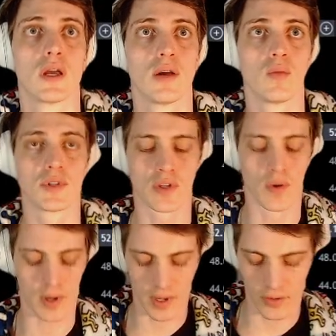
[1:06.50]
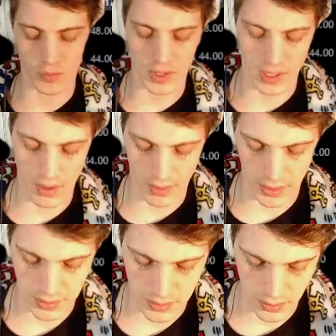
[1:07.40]
What's going on, everybody? All right,
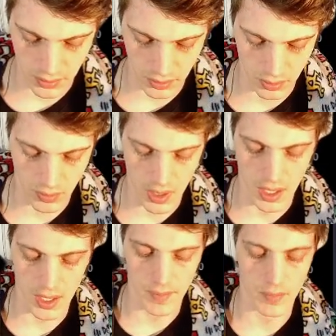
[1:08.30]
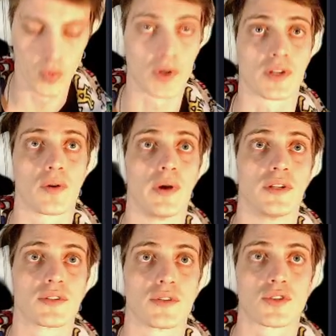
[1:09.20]
so we're gonna go ahead and
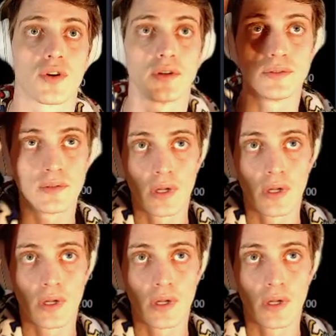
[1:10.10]
start charting.